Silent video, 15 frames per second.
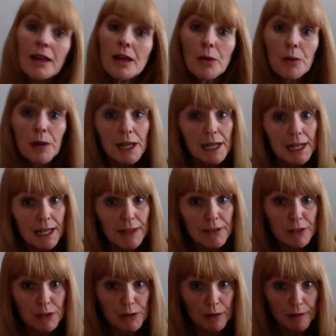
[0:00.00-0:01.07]
We're going to leave the
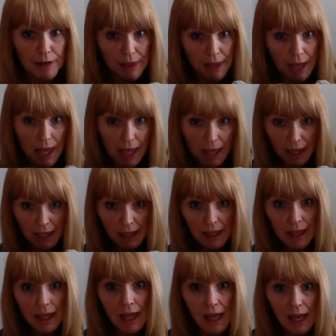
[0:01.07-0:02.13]
story there
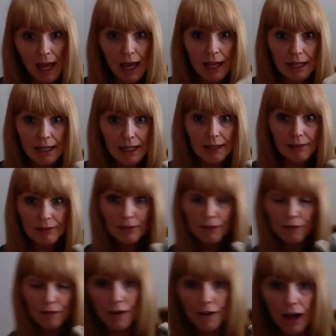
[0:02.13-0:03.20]
and leave the
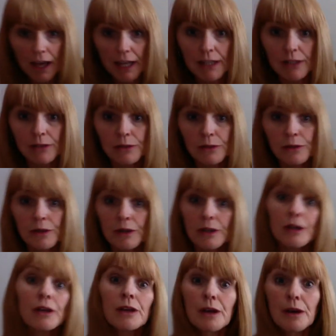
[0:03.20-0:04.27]
final
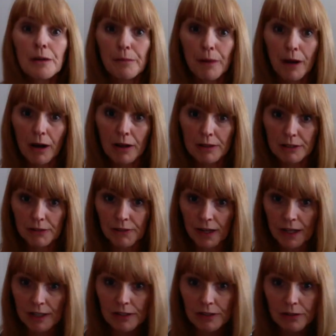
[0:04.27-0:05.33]
part of
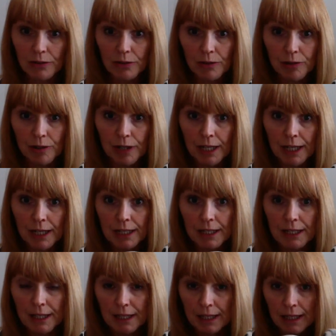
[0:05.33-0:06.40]
our story
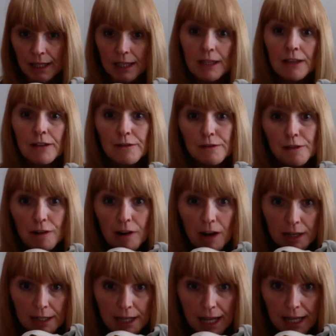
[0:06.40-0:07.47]
for
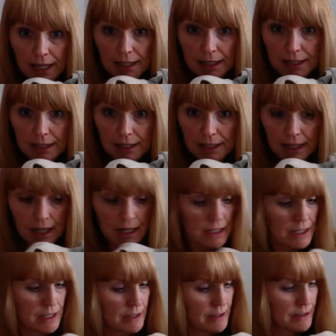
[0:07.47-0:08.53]
our next
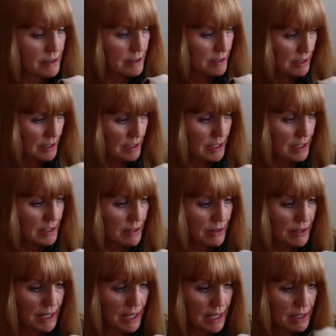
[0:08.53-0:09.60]
session. Is that
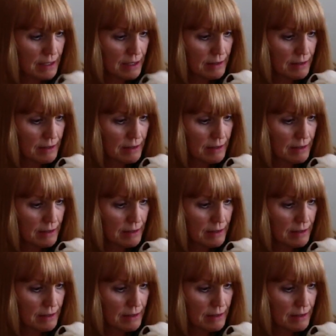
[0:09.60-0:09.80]
okay?